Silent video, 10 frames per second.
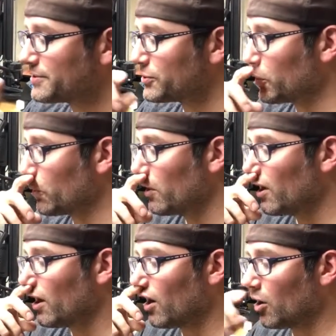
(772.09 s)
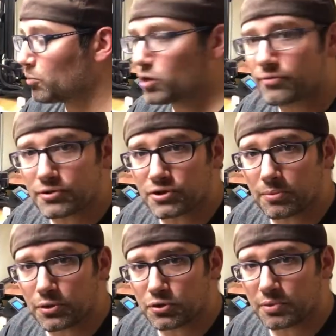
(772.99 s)
So look for
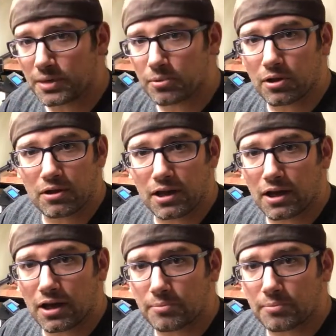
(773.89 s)
some of those people